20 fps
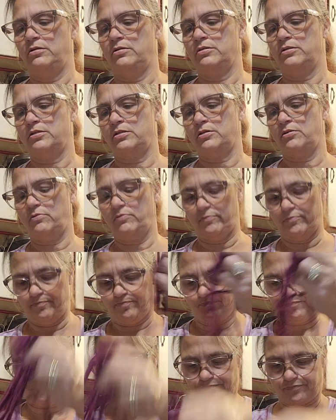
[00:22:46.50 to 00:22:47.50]
So,
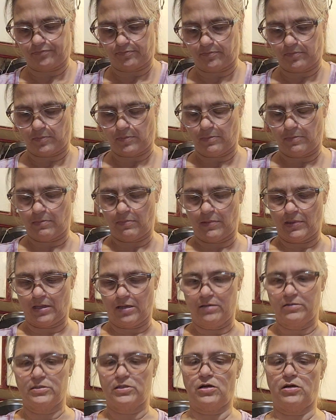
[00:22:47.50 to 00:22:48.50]

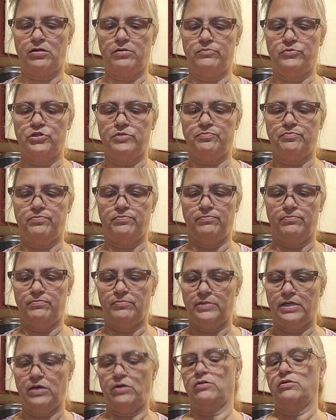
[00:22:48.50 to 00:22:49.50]
sorry,
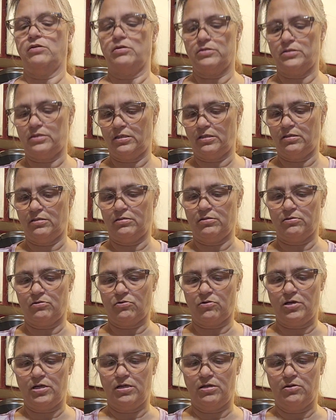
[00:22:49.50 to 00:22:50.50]
now I lost the end.
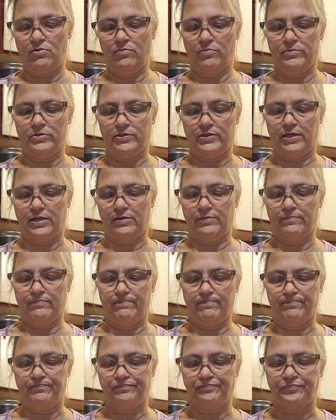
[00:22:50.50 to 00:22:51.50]
Great, no, it's right here.
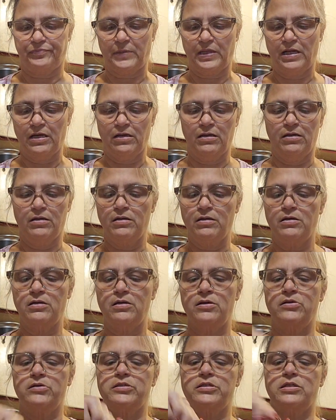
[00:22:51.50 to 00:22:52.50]

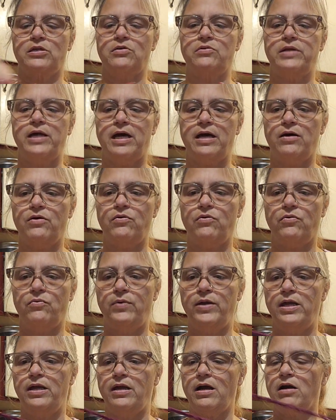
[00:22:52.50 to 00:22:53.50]
So now
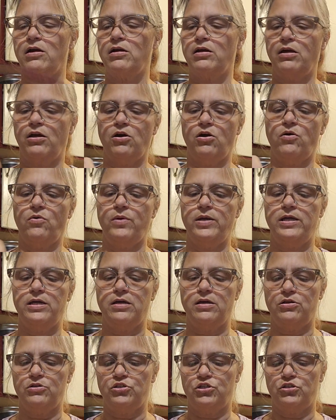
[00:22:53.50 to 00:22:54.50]
we are
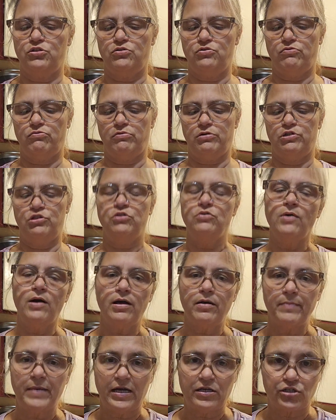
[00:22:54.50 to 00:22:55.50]
going to do
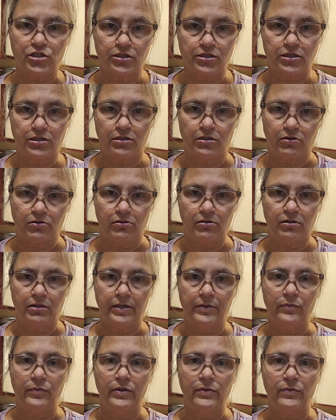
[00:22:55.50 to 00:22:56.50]
our magic circle,
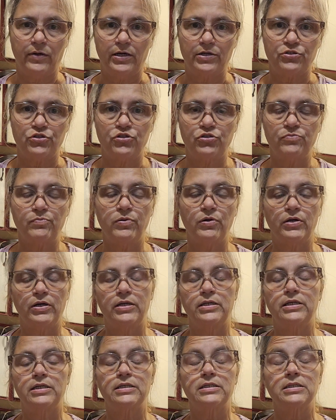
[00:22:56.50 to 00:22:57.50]
and we want to
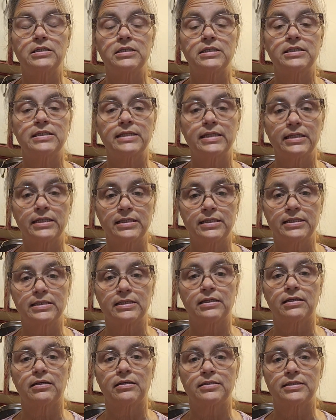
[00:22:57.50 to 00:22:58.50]
put 6
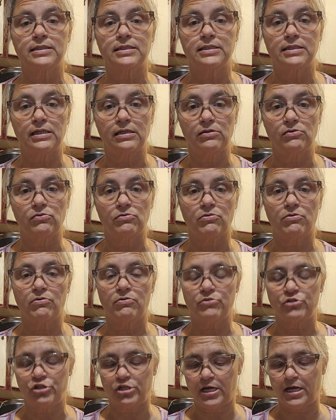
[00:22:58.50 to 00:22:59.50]
single
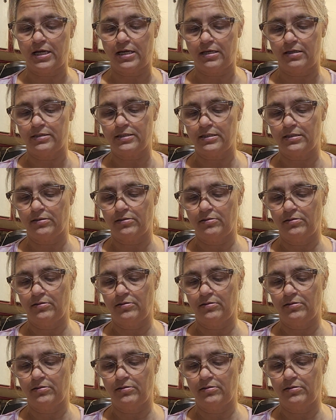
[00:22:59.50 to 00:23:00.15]
crochets